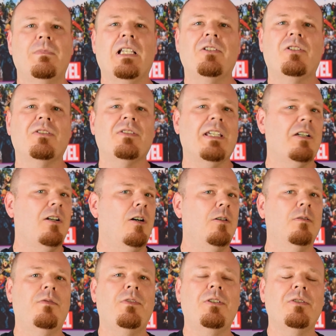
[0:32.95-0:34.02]
Now, just like all
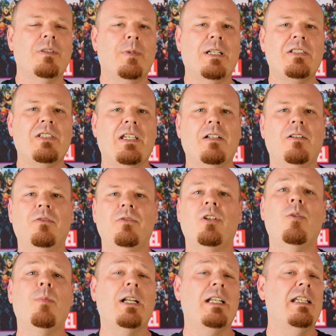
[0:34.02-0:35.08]
reviews on my channel,
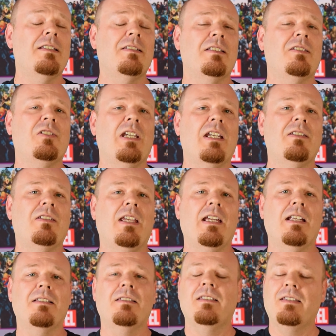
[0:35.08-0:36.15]
no money has exchanged
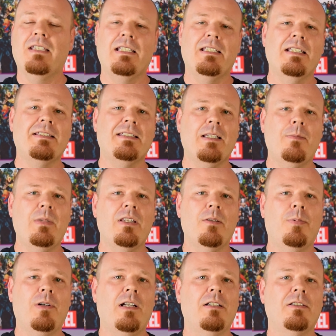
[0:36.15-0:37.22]
hands. They did send me the
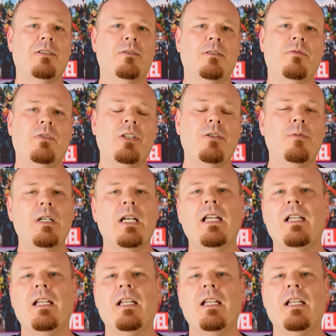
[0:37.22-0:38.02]
product to review.